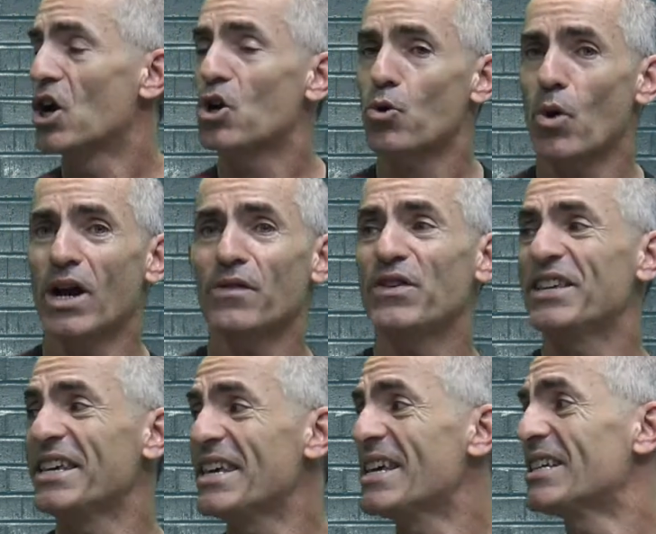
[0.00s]
Chronic
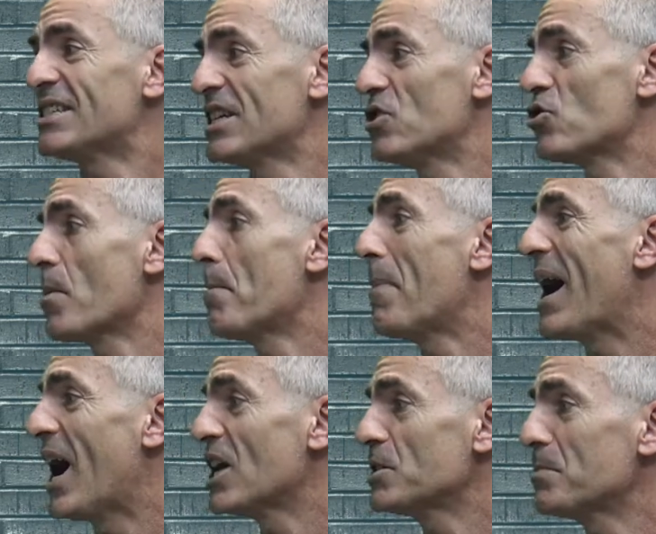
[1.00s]
fatigue syndrome
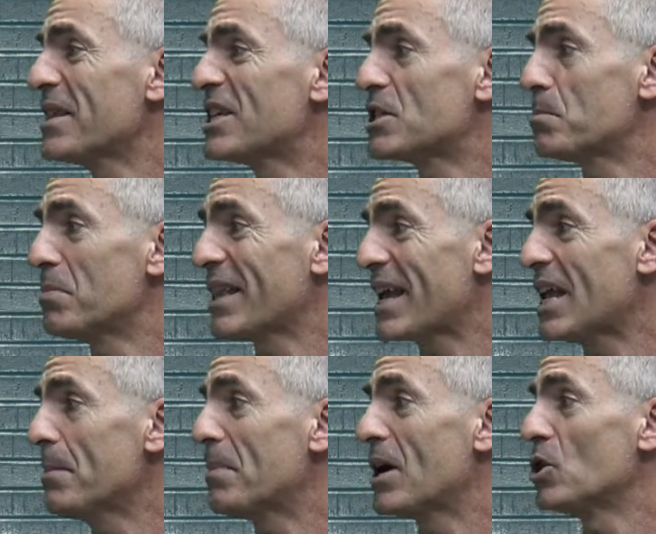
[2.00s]
possibly
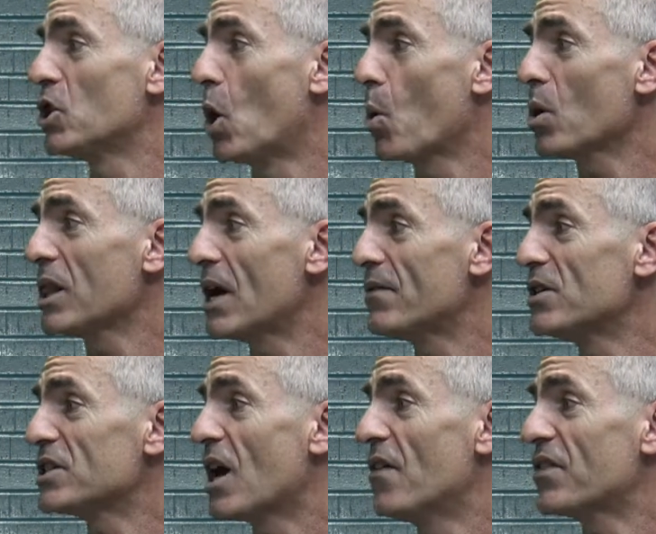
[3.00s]
explained by lower
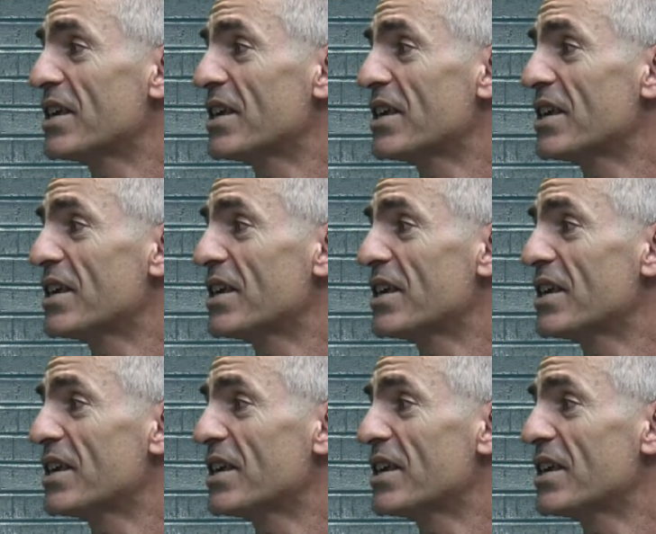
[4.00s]
levels of